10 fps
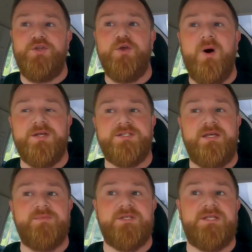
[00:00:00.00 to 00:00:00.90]
do, you mm. ask
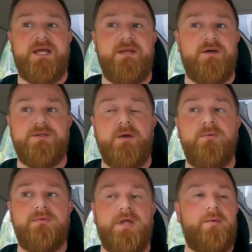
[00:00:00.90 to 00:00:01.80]
him to say, look,
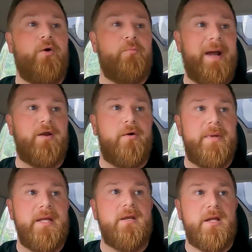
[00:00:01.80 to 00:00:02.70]
don't don't hold back on
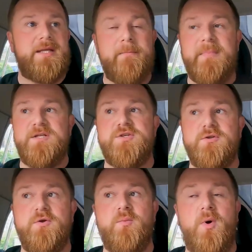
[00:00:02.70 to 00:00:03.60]
me, like get me to
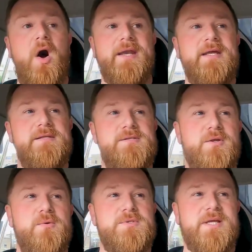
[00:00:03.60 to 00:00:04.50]
do what I need to
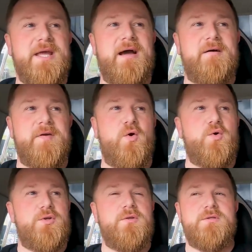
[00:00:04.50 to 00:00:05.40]
do to get out of it,
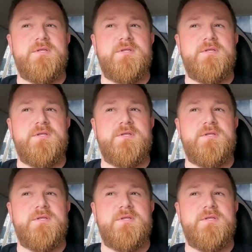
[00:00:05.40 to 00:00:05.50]
or do,